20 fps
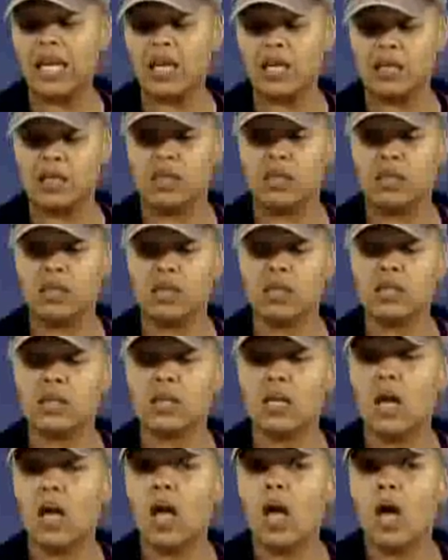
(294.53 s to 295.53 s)

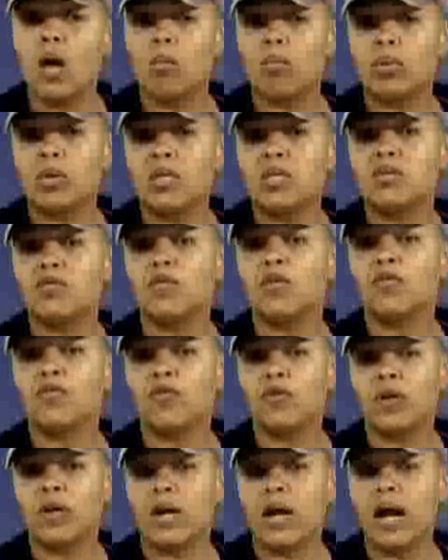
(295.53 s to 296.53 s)
assistance, please feel
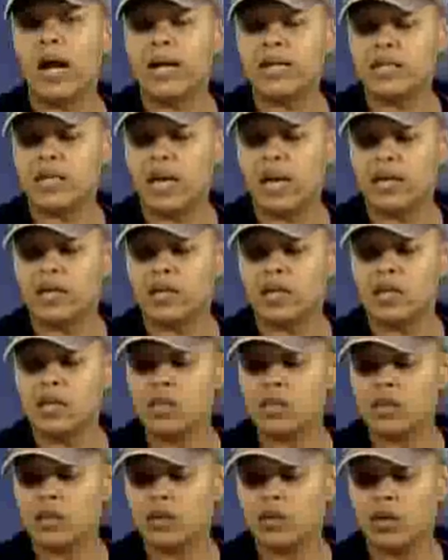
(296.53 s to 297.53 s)
free to contact
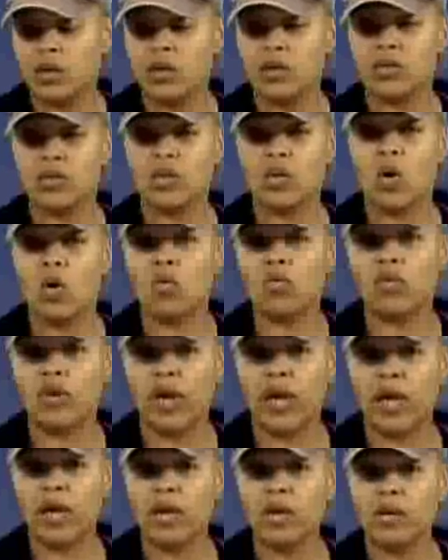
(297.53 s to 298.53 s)
us. Here's the
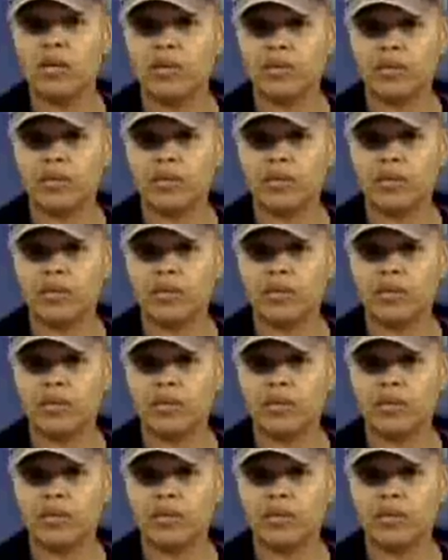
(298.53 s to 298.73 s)
overhead.